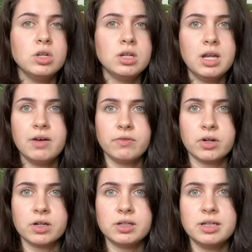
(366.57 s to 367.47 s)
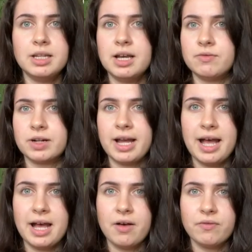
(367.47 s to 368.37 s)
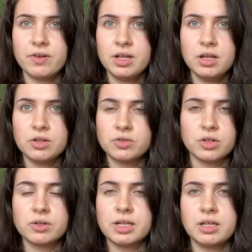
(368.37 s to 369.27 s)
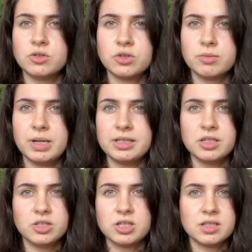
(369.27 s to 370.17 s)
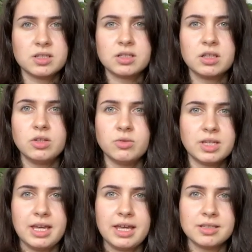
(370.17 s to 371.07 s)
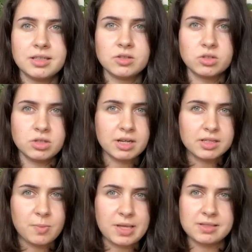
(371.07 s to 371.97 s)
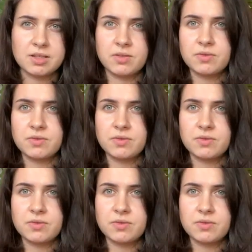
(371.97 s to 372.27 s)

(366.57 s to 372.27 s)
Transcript: never, never have dirty instrument. It's just, you can't, it's too expensive.